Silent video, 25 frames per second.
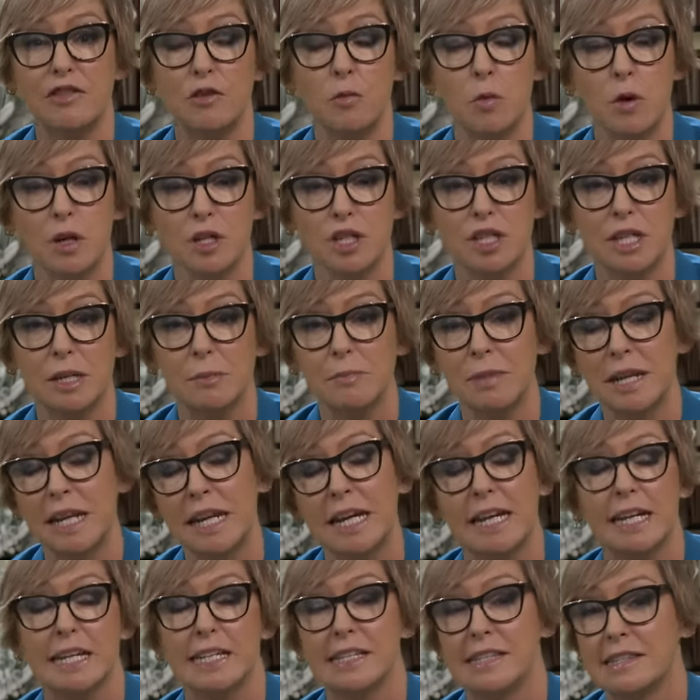if you're watching,
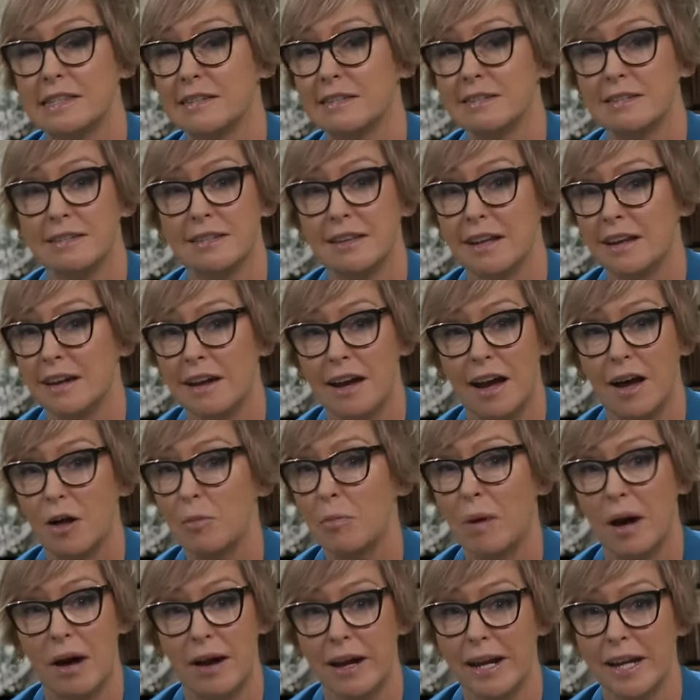please, I'll
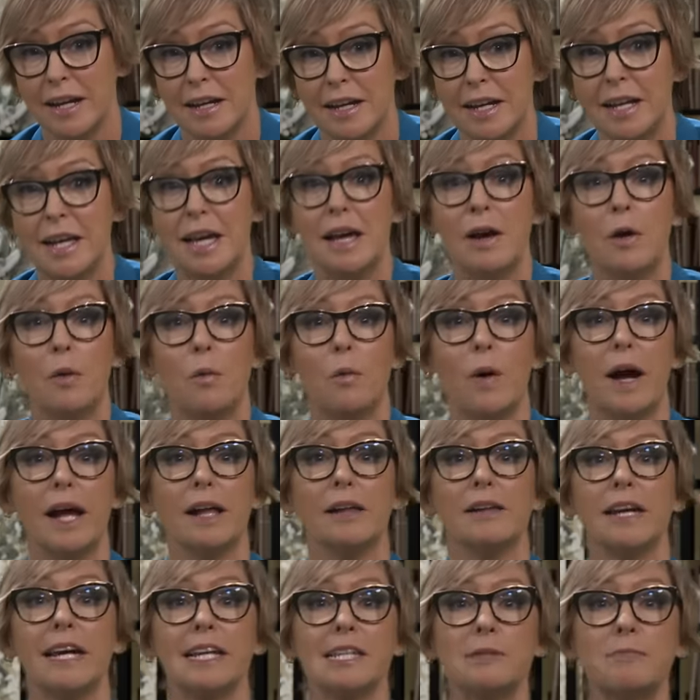buy.
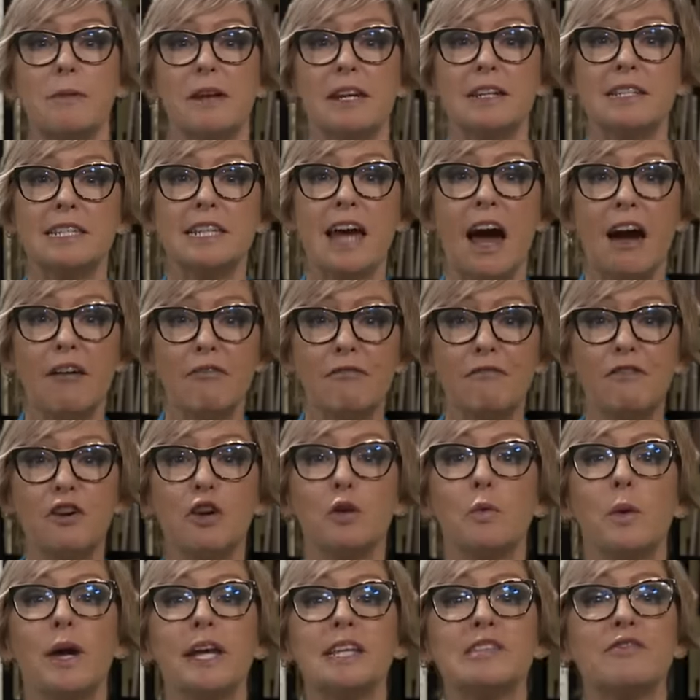Well, it's been a tough
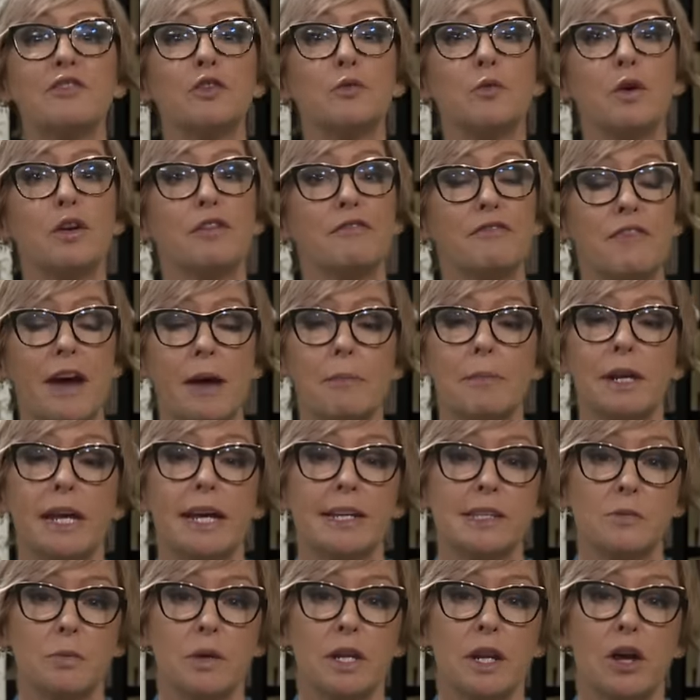few weeks for the royal family,
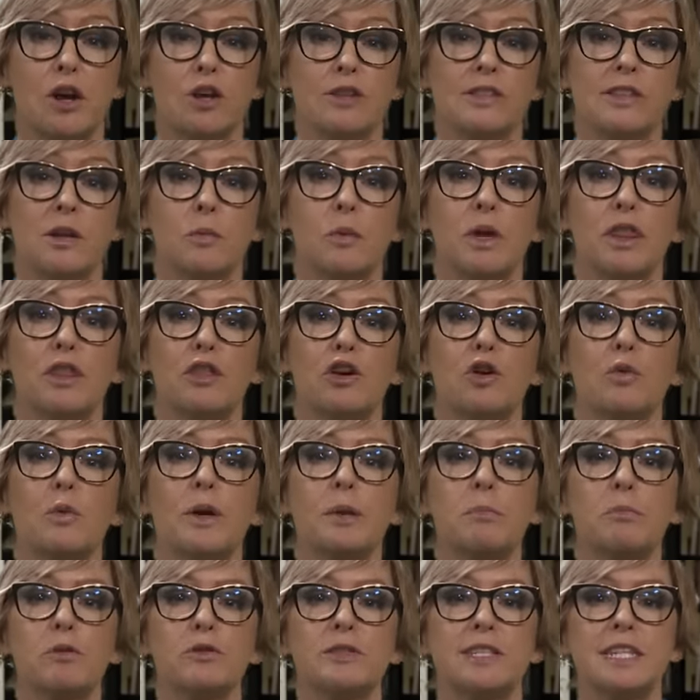as we know, so we thought
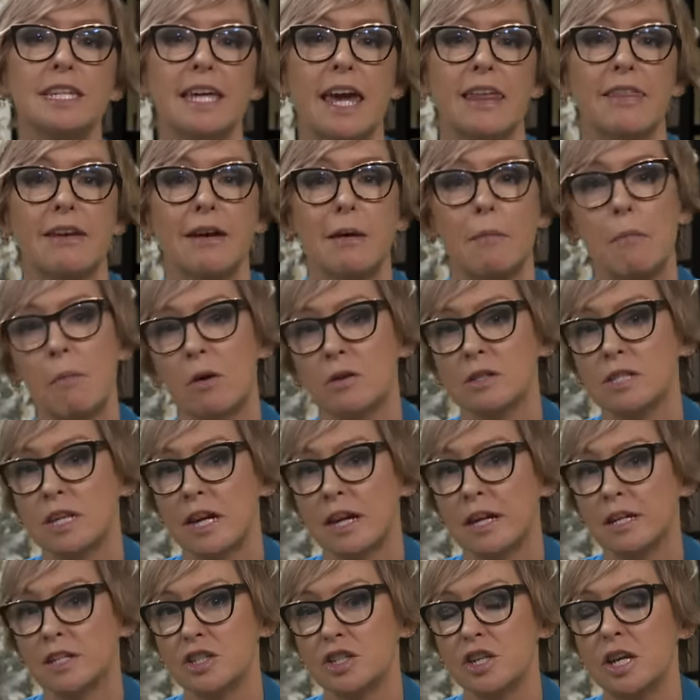we'd put together a
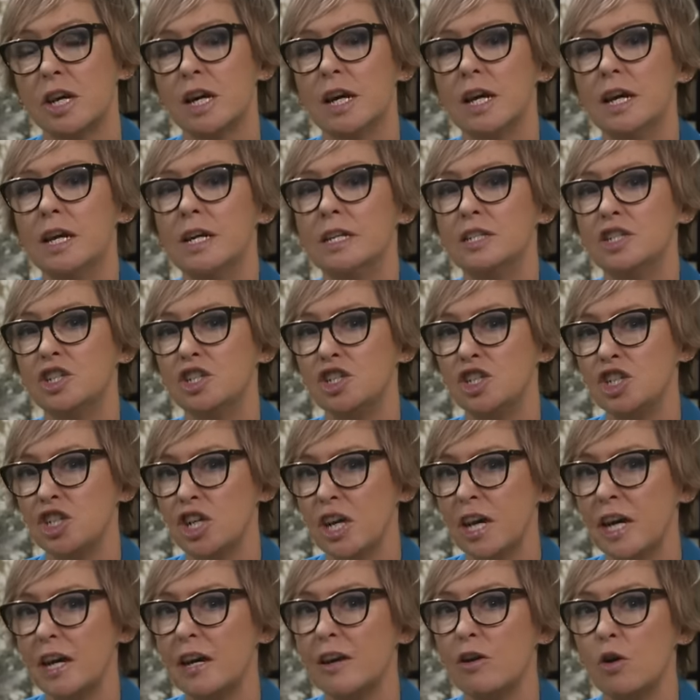montage to
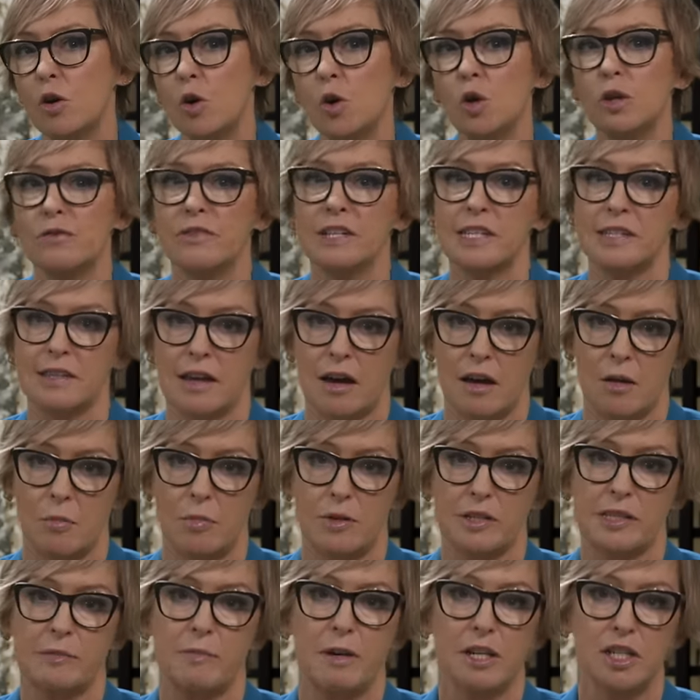cheer all of us
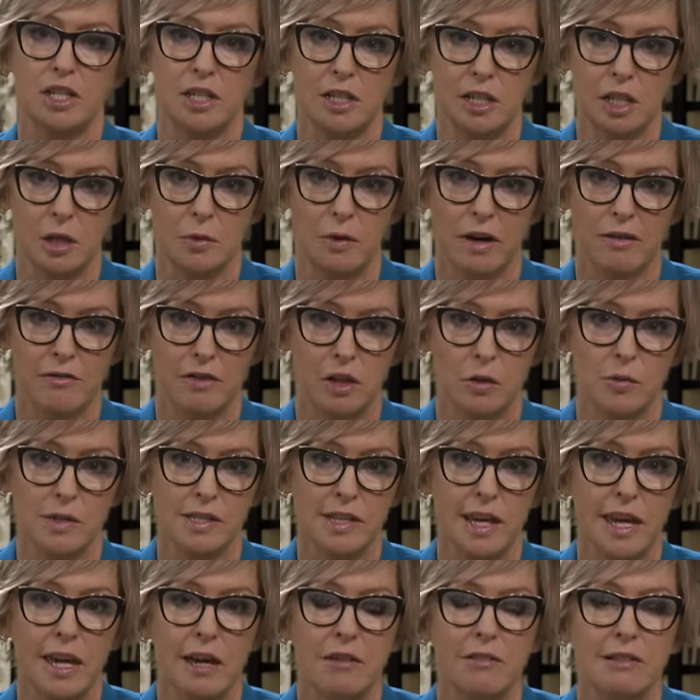up, especially you, our
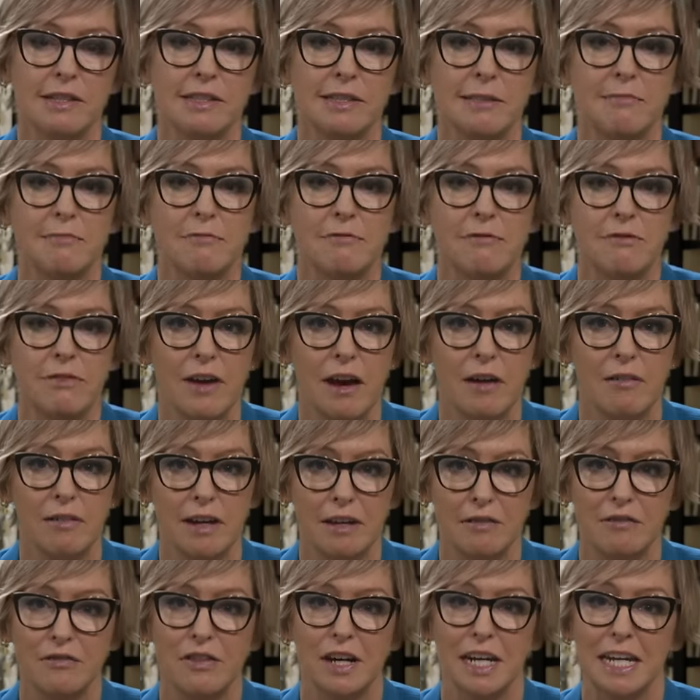viewers. Here are some
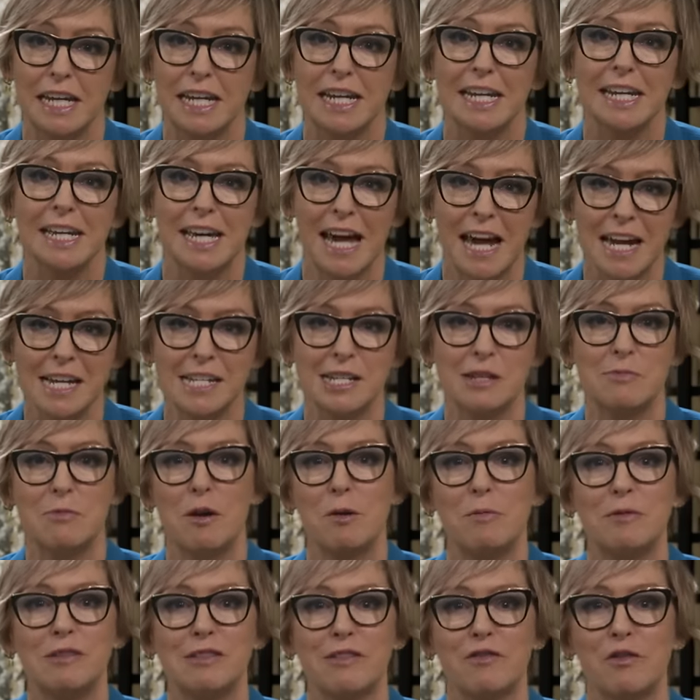very funny, candid
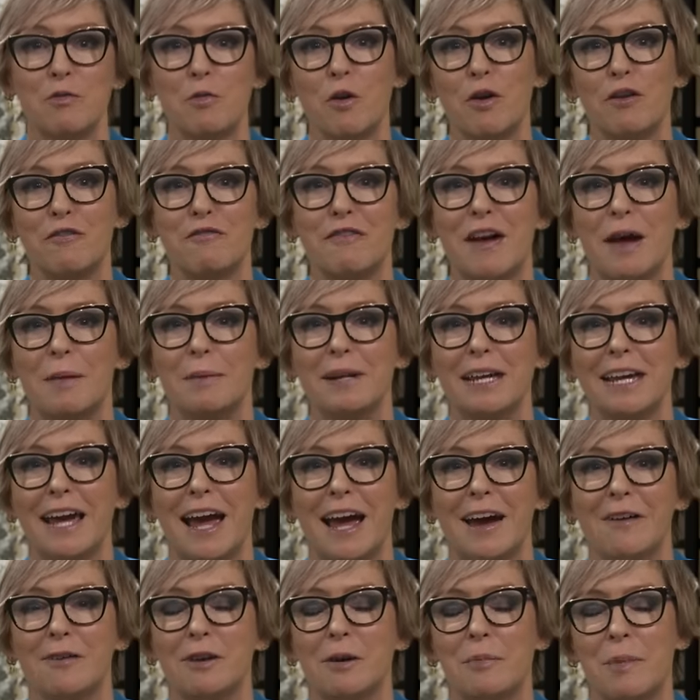moments of the royal family
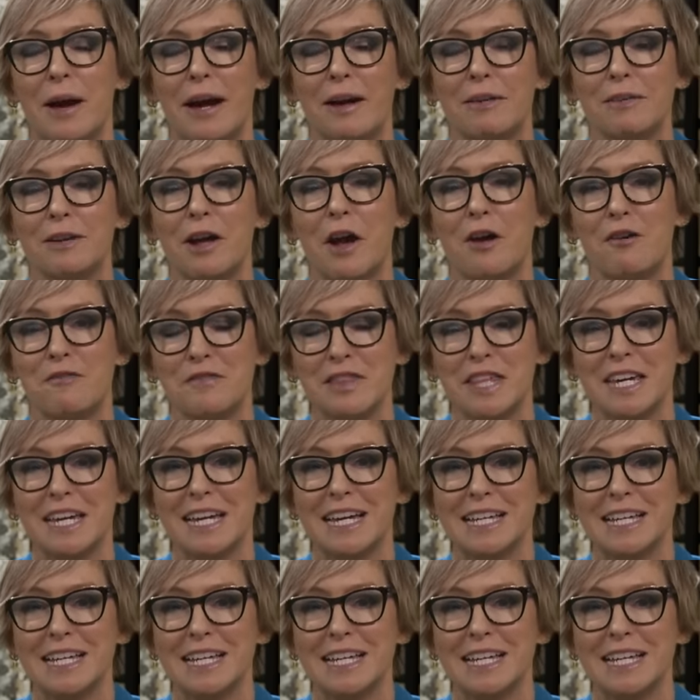out and about over the